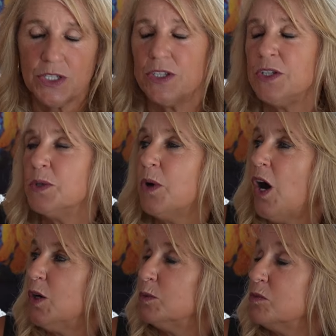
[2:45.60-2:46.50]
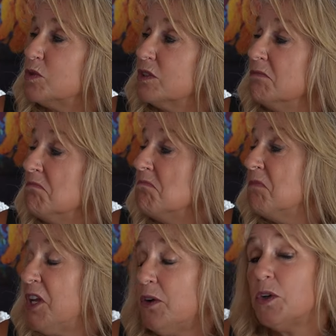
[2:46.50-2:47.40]
the new homes.
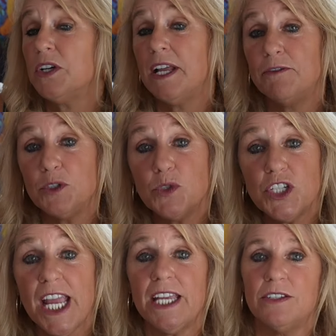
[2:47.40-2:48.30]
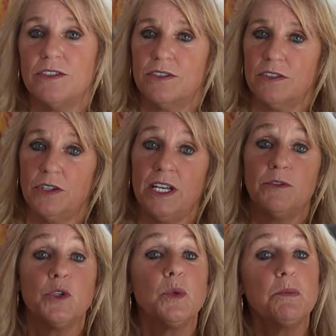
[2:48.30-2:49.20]
Could have new shades, could have
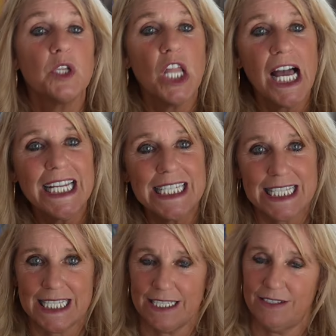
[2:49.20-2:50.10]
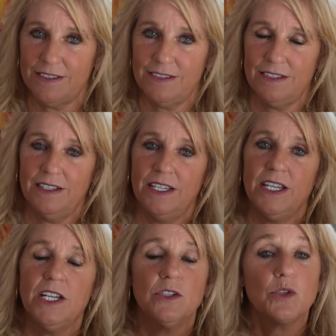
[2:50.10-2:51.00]
new appliances.
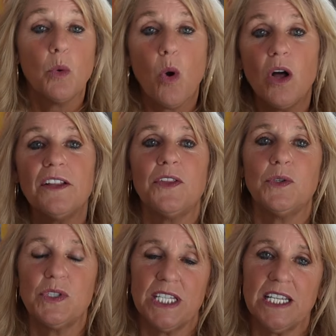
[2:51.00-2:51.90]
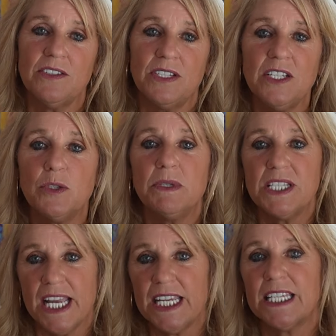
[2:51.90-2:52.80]
So all of those things need to be
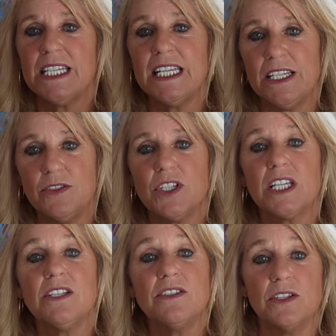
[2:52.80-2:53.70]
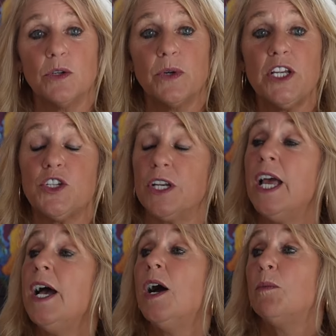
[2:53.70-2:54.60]
taken into consideration.
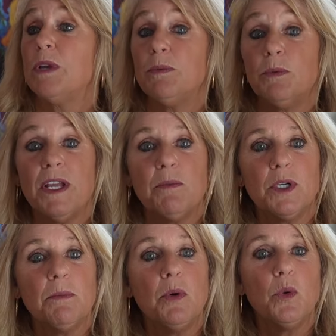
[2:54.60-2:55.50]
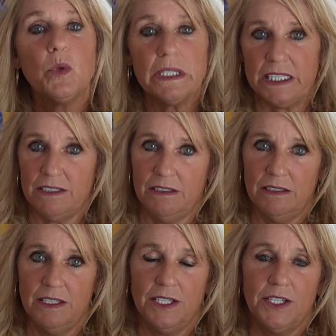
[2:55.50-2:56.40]
People may have put a pool in.
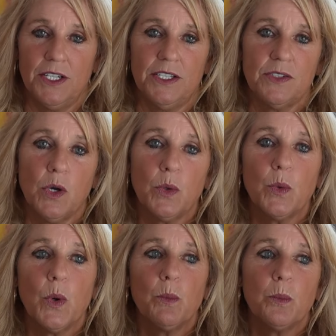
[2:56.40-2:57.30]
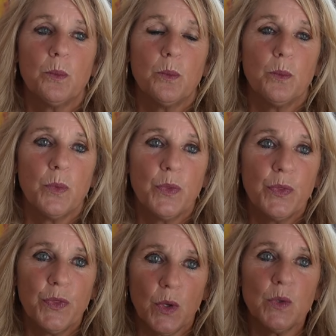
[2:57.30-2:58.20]
So
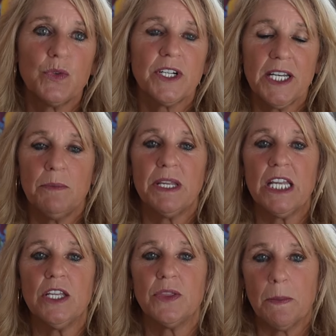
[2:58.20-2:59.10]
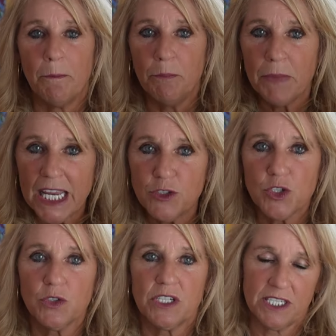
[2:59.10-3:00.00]
those are going to be the major